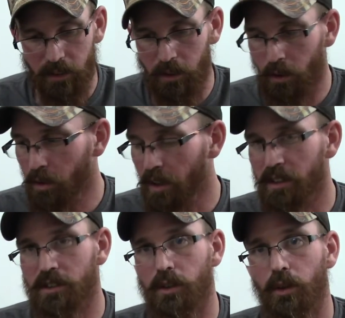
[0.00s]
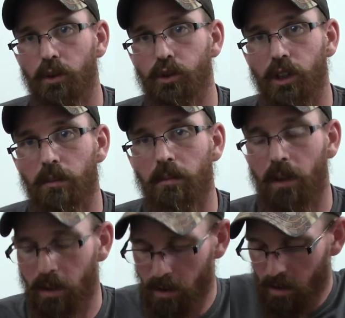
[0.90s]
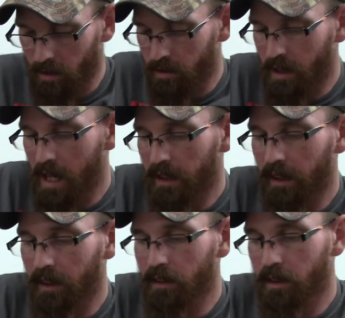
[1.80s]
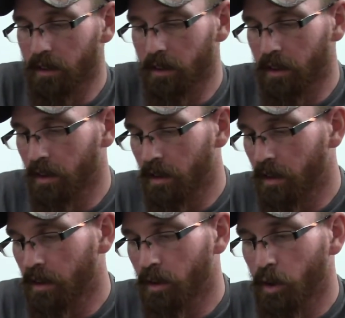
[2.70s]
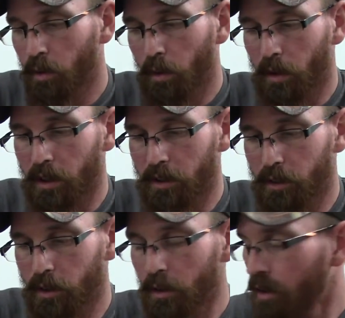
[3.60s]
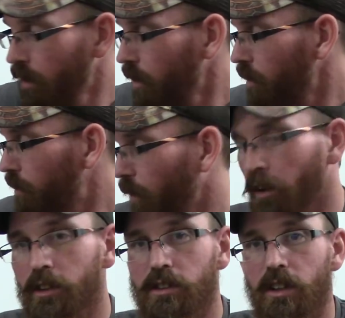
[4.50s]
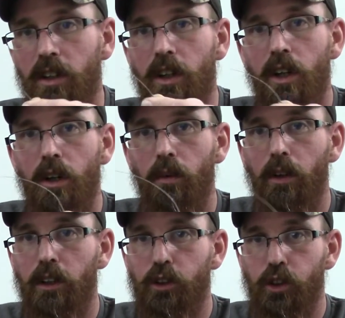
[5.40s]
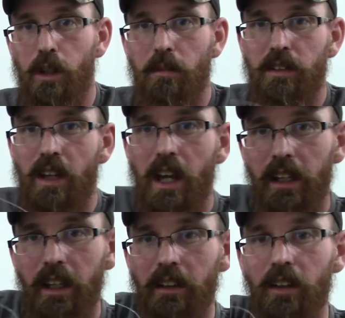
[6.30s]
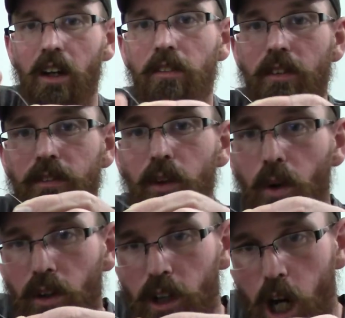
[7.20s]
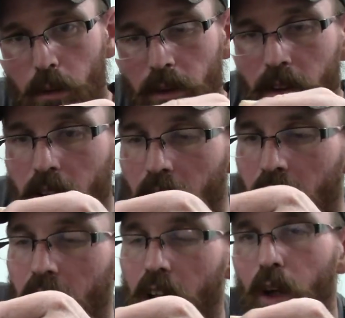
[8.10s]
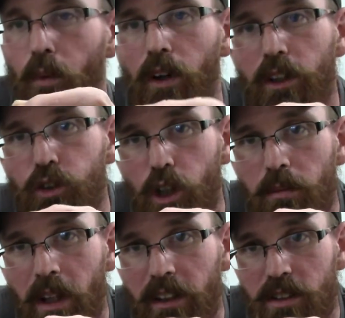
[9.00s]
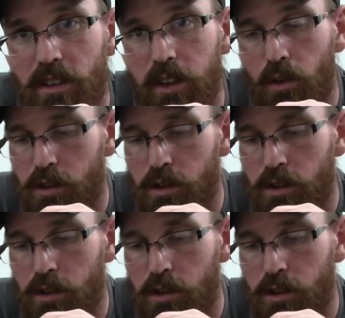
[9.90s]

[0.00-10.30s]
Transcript: to do is to trim the tag end. And what we're going to do first, we're going to trim the tag end of the fluorocarbon, and we're going to trim that as close